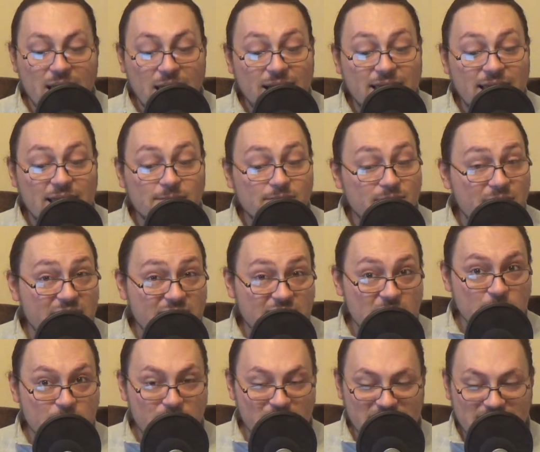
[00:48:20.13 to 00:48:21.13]
Again,
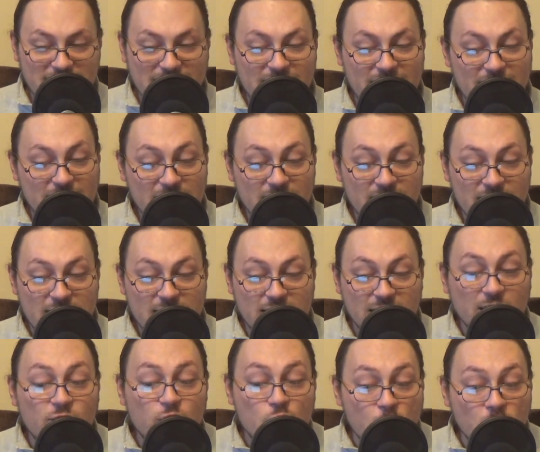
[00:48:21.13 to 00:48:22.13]
making PSD
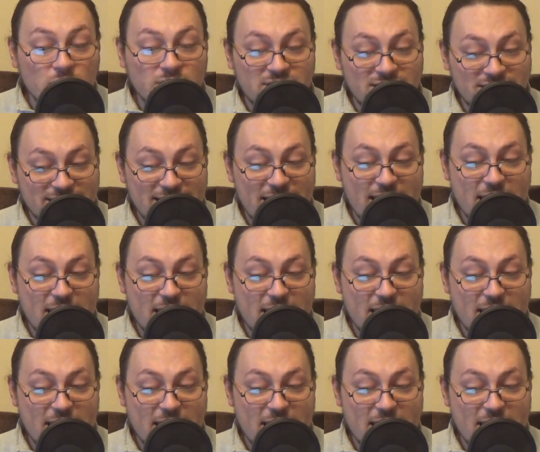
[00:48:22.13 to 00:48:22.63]
illegal won't